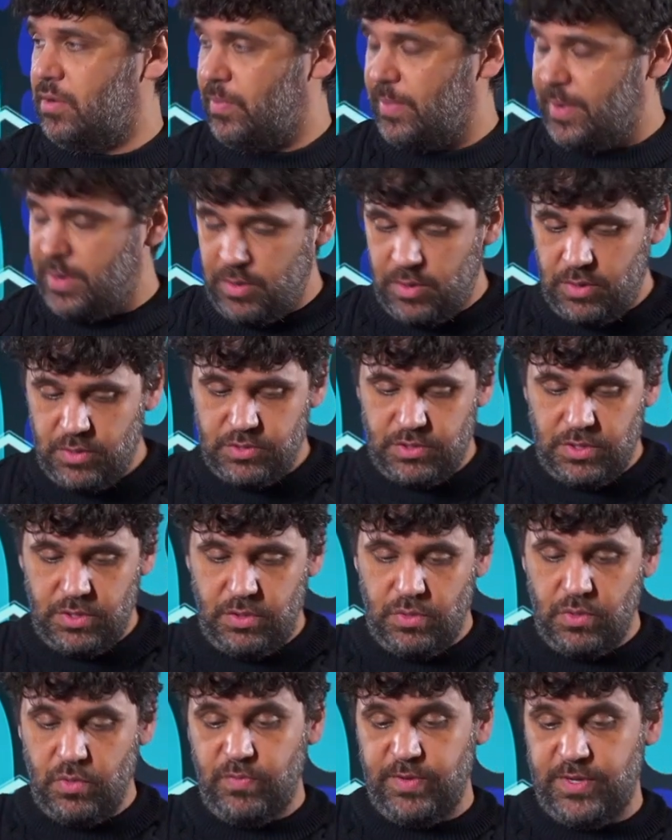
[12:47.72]

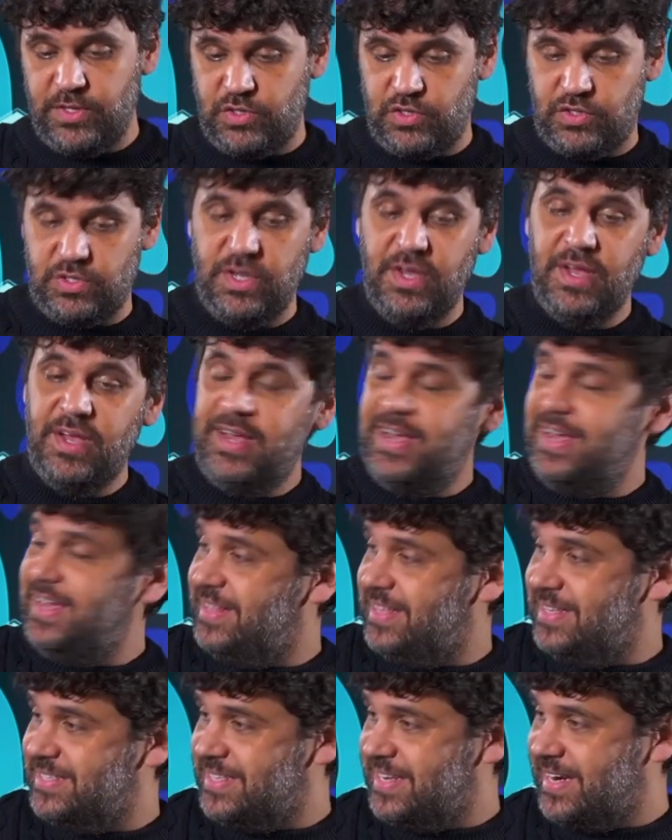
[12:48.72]
microbiology to which
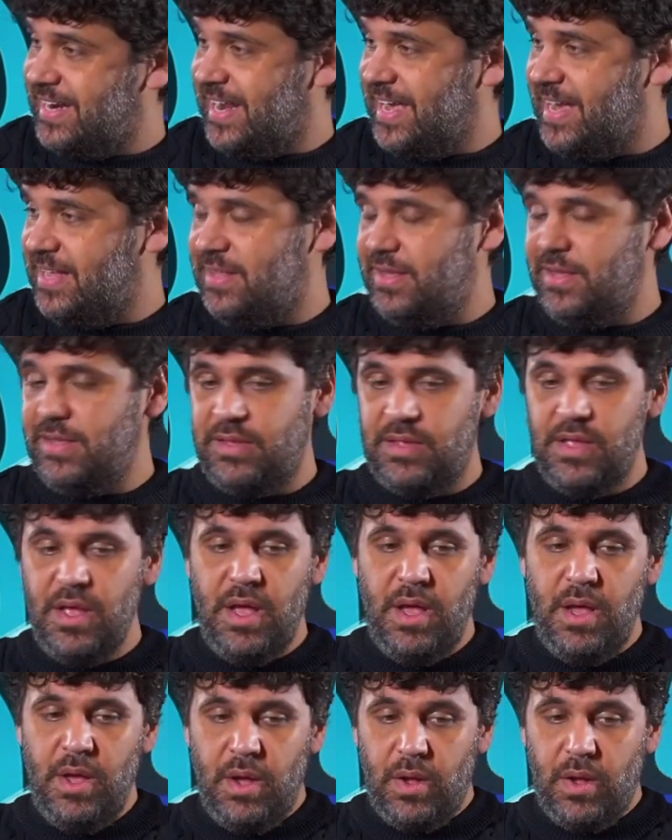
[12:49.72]
it is related.